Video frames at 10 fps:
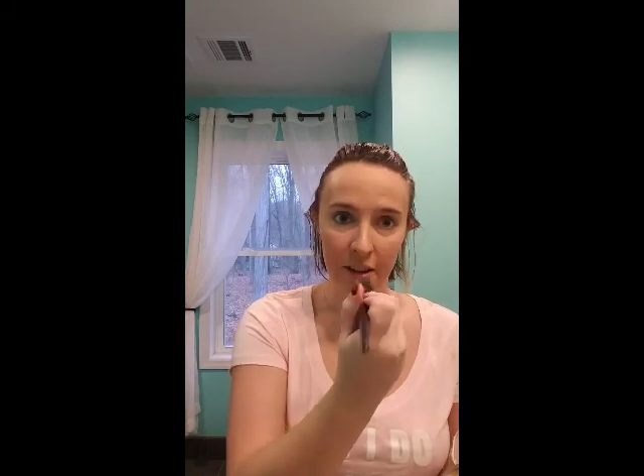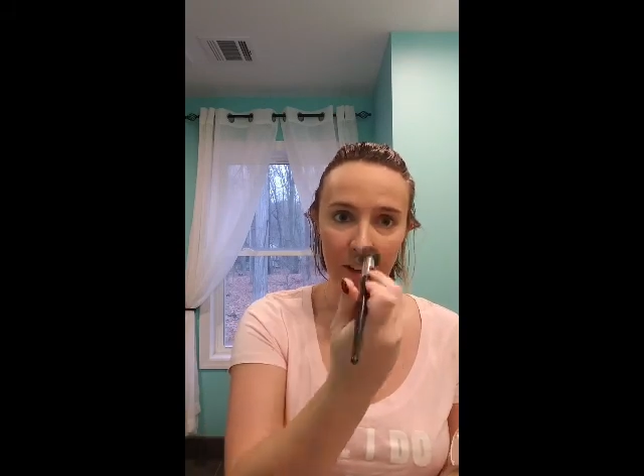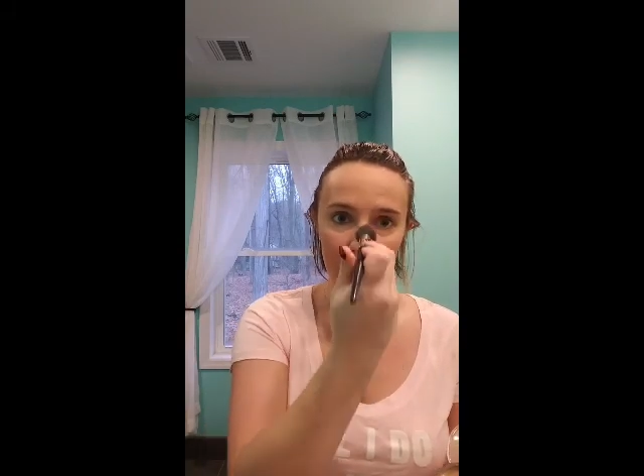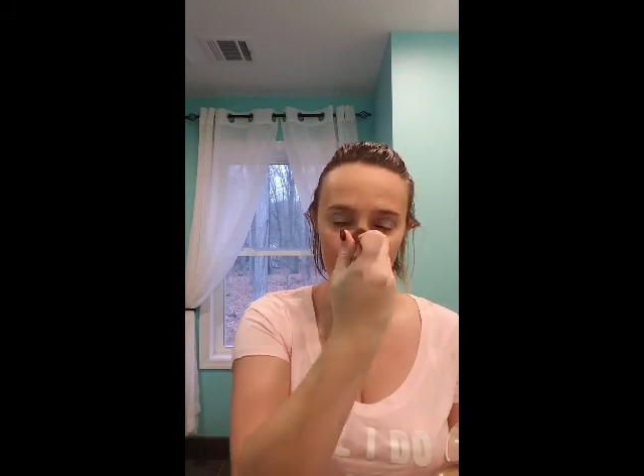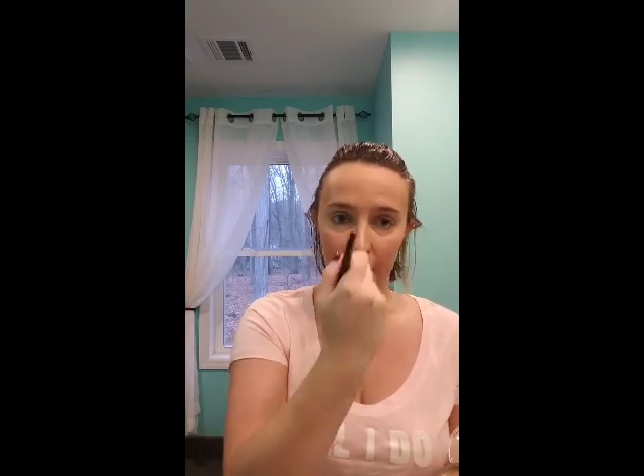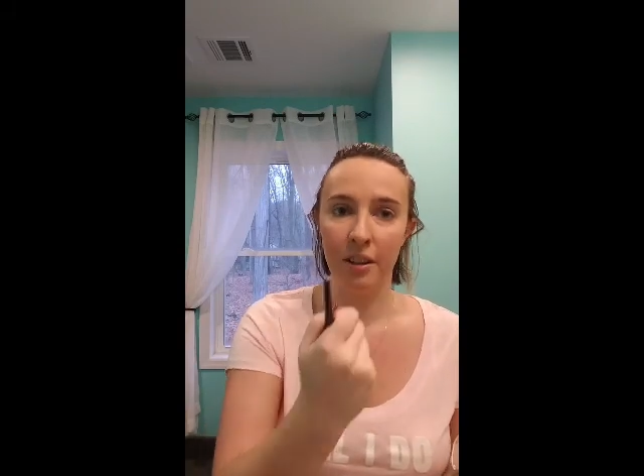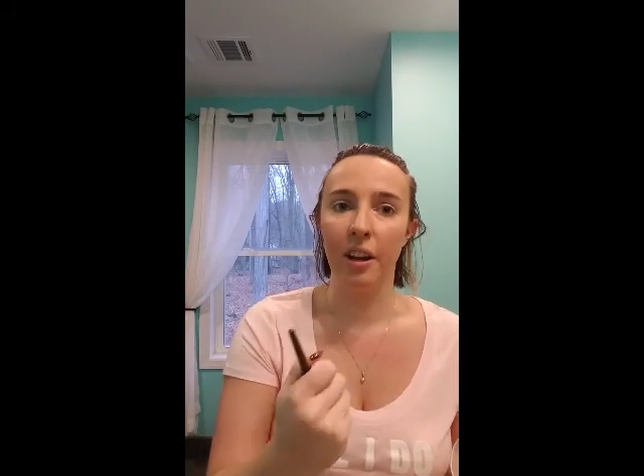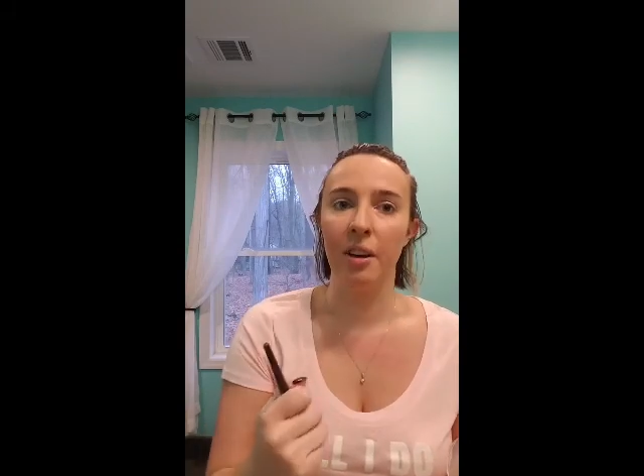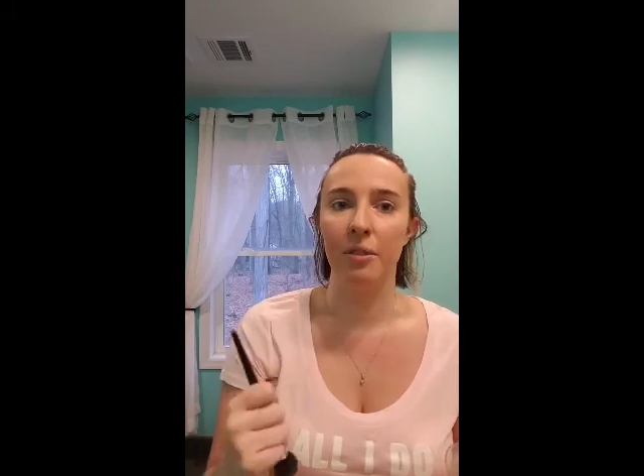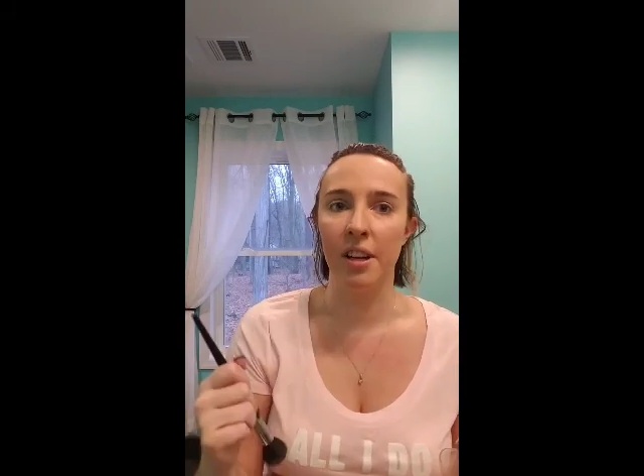that the
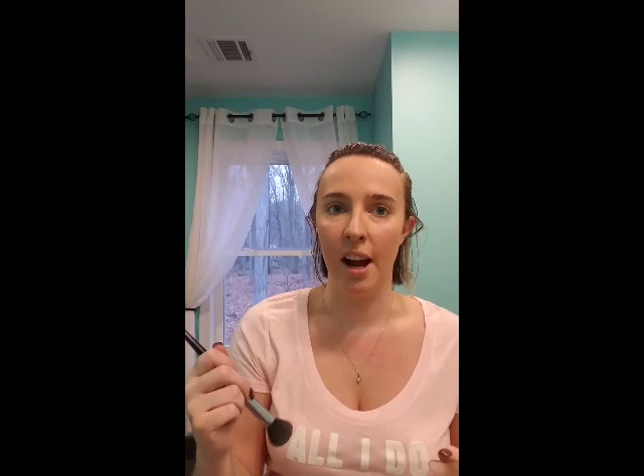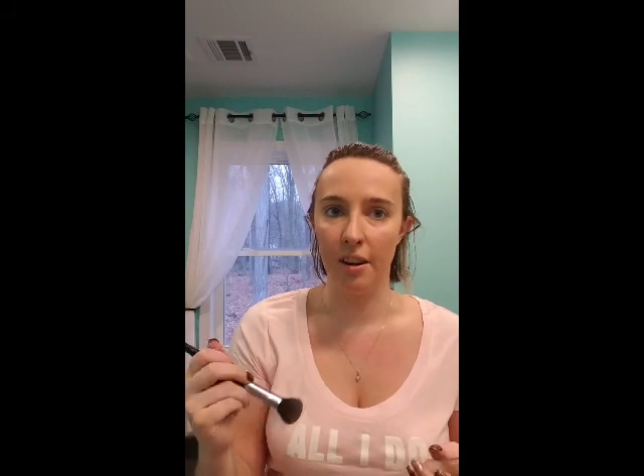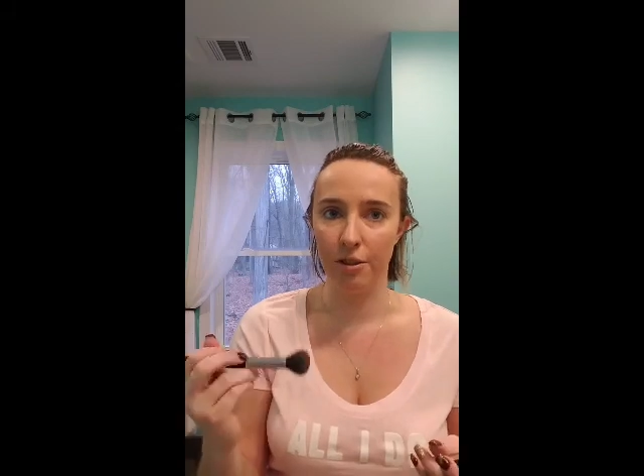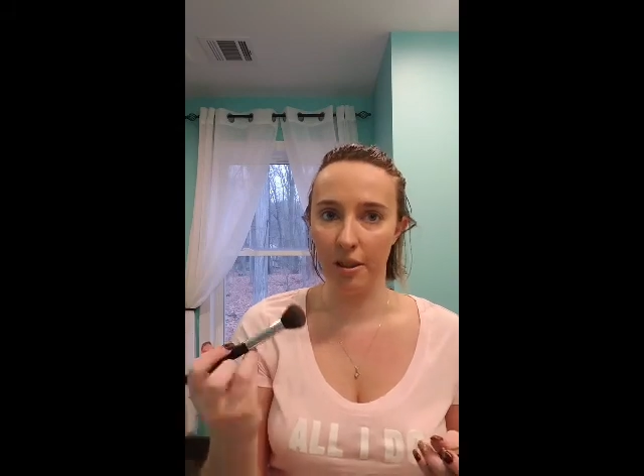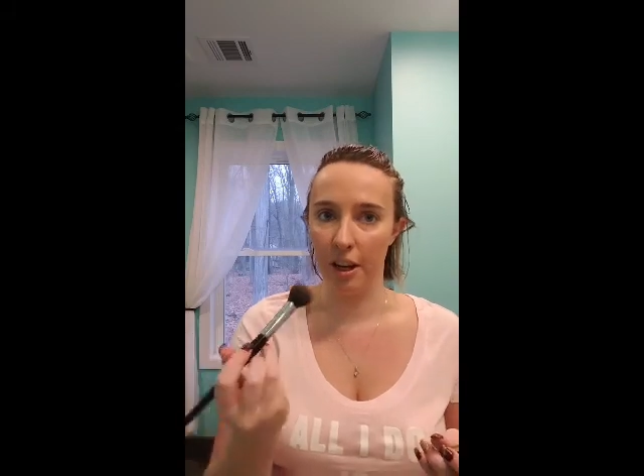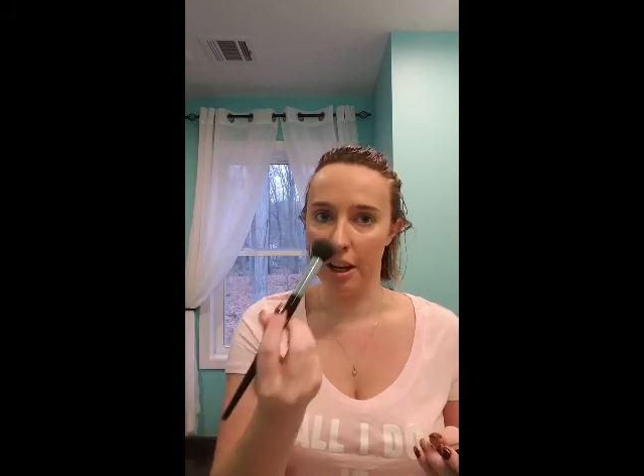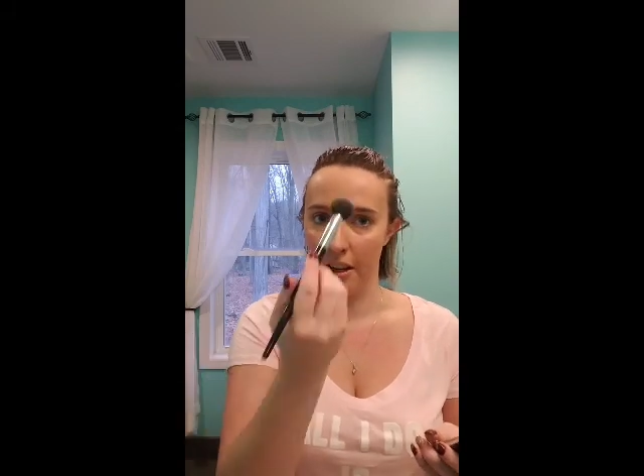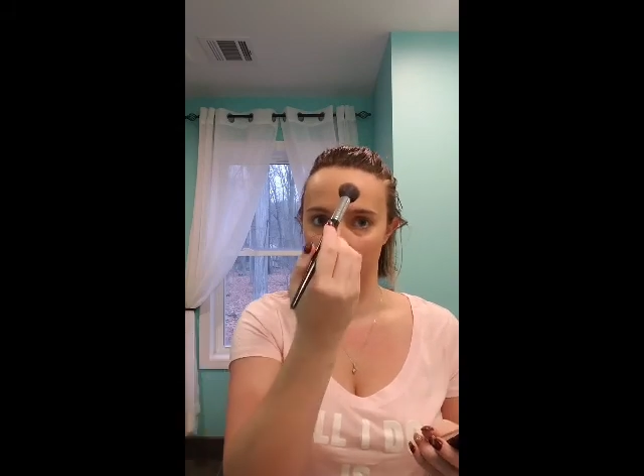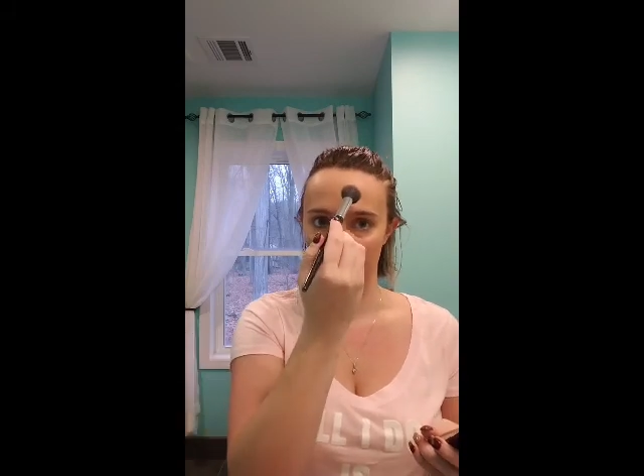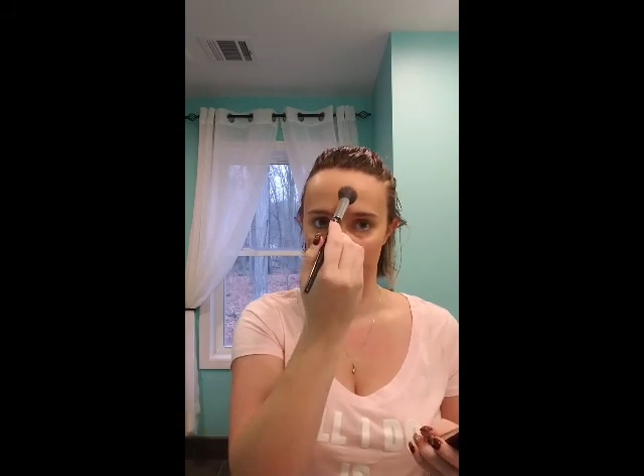light would naturally
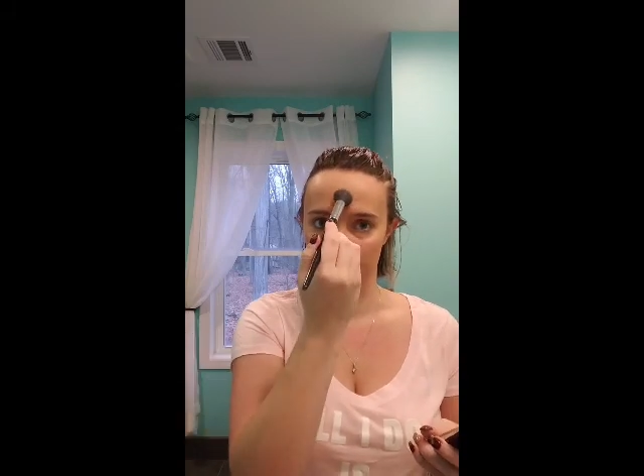hit you.